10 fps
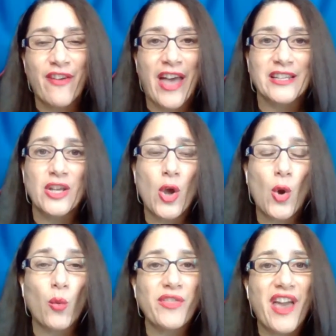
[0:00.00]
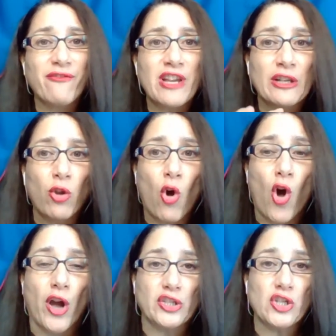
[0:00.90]
event, with every
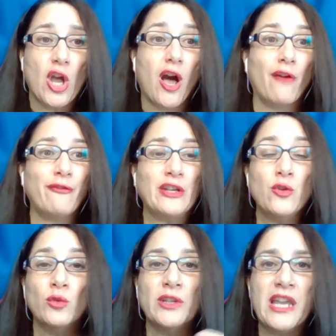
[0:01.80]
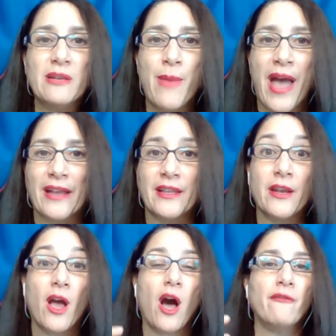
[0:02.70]
launch of a new lead
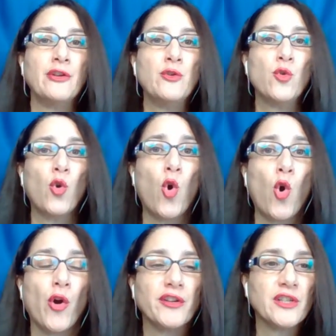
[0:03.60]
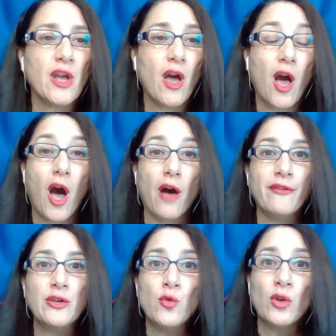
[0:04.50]
magnet, of a new course, of
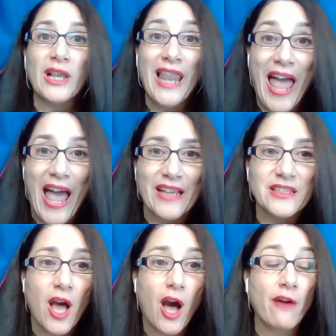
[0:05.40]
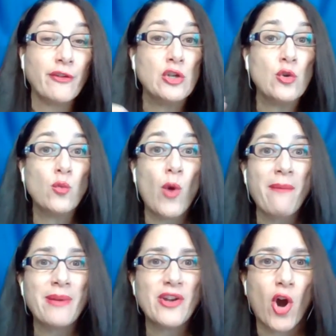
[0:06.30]
a new class, of a new
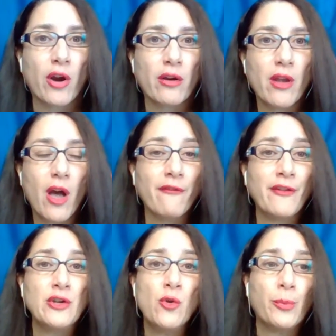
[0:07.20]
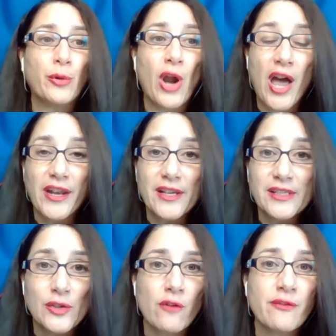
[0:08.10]
webinar, of a new product,
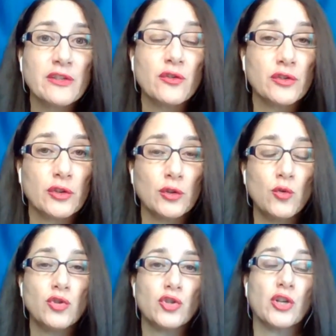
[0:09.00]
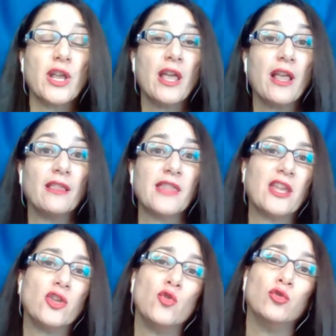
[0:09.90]
service, or solution
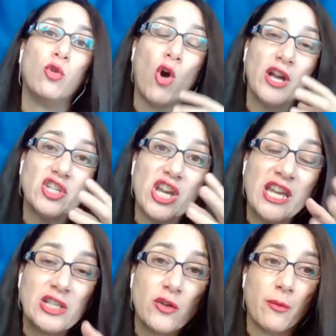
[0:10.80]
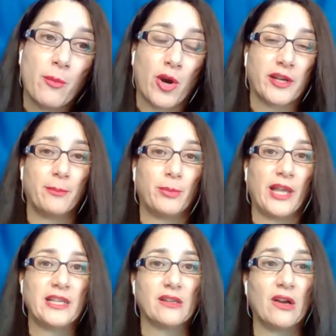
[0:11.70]
that you launch into the
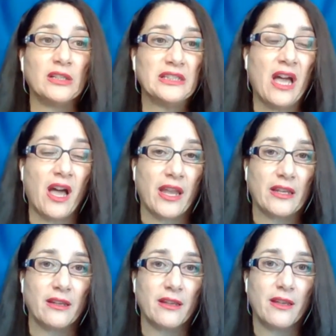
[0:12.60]
marketplace online.